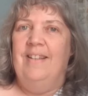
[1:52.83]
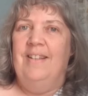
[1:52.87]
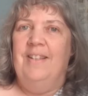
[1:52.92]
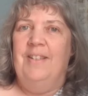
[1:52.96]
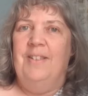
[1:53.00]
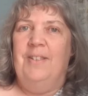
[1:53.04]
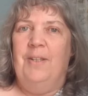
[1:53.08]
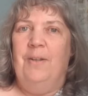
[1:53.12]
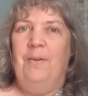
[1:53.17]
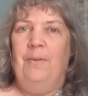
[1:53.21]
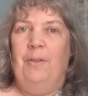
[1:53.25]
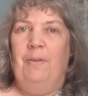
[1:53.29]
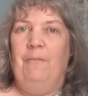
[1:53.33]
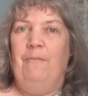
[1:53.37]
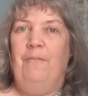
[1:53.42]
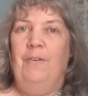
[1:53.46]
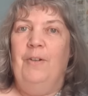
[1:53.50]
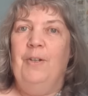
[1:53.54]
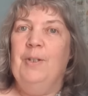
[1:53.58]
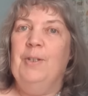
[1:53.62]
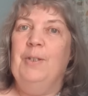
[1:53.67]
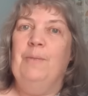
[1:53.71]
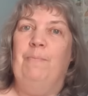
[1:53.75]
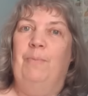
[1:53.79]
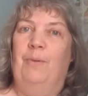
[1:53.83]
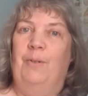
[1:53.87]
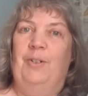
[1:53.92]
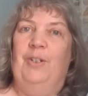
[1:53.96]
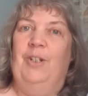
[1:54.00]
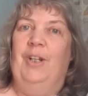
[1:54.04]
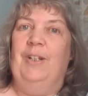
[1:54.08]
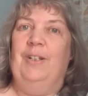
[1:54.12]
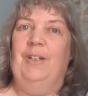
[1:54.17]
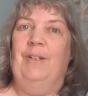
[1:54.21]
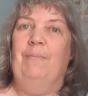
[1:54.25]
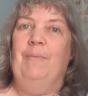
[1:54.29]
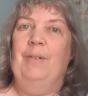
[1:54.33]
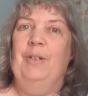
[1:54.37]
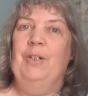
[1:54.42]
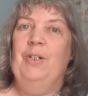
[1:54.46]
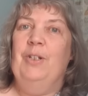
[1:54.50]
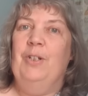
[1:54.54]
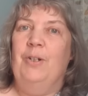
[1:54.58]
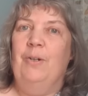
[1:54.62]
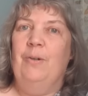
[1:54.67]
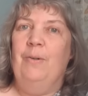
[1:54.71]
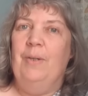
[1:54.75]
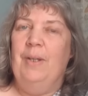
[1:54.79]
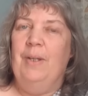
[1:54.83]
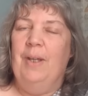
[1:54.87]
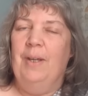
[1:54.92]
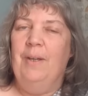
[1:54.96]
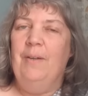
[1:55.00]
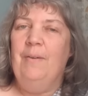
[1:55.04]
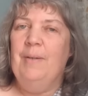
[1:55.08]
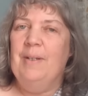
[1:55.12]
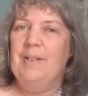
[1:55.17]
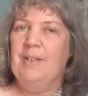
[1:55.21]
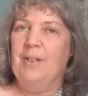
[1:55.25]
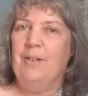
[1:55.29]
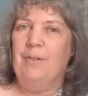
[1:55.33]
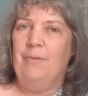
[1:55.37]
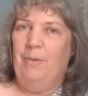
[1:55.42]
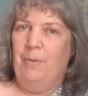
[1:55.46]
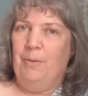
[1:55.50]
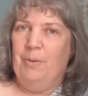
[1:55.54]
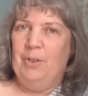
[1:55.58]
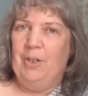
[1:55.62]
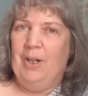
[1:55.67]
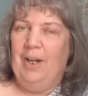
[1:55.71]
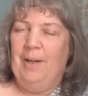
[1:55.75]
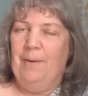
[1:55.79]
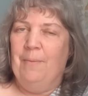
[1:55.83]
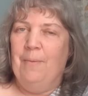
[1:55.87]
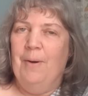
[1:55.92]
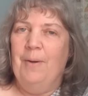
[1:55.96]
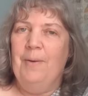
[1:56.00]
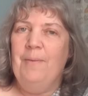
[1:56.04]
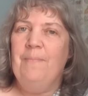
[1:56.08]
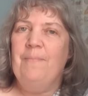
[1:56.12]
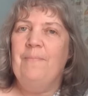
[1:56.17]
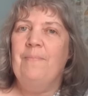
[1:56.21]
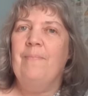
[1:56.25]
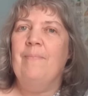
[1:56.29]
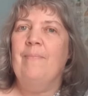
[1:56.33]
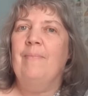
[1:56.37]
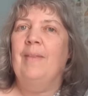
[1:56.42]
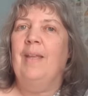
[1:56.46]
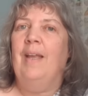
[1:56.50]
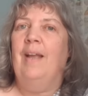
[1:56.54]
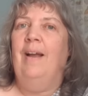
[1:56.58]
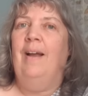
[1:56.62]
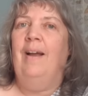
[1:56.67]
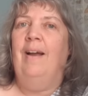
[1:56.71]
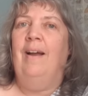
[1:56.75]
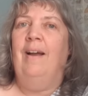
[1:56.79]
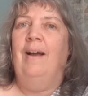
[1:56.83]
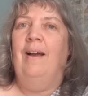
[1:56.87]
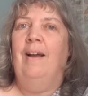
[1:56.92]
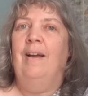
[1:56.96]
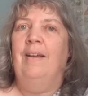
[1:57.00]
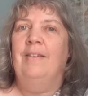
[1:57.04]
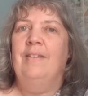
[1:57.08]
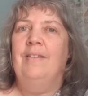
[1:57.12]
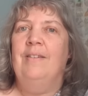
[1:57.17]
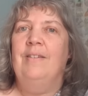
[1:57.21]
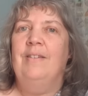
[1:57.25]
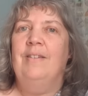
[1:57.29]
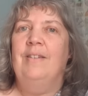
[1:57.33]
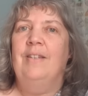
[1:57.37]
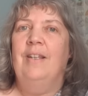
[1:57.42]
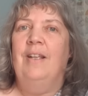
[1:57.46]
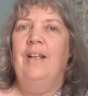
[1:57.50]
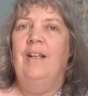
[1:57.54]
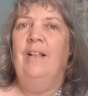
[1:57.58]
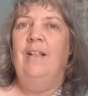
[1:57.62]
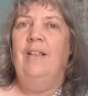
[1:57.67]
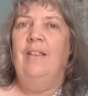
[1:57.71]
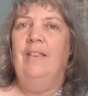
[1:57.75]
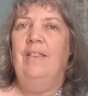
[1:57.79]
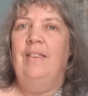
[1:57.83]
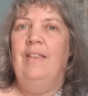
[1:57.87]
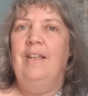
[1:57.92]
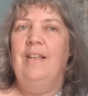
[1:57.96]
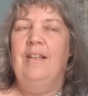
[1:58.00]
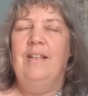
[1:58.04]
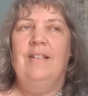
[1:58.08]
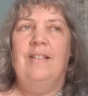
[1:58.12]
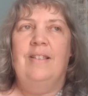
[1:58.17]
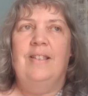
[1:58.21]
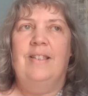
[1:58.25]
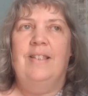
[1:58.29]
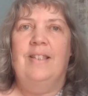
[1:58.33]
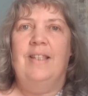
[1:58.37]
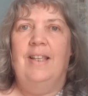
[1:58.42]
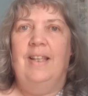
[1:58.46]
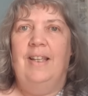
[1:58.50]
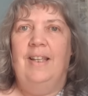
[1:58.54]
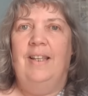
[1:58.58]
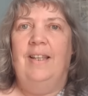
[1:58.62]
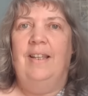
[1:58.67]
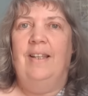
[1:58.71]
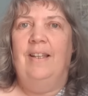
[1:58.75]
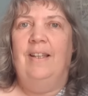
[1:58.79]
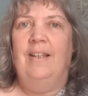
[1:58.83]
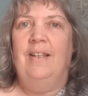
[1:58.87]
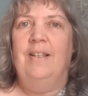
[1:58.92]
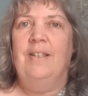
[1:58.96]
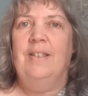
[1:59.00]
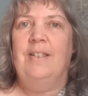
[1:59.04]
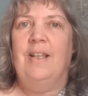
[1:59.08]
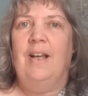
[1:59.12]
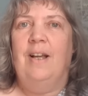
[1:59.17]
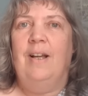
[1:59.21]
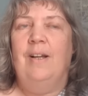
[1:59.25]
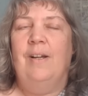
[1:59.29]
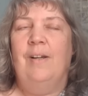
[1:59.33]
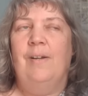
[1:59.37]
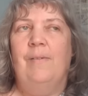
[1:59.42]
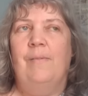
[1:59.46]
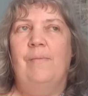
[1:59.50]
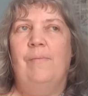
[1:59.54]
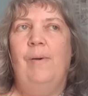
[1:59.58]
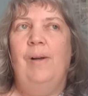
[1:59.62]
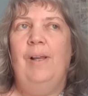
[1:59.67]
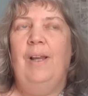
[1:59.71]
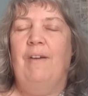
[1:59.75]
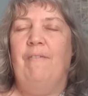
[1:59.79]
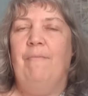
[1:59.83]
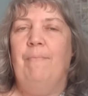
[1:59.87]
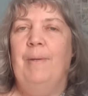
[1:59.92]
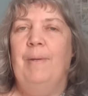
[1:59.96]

So the first project I'm going to show you is a crochet one. And this is, I've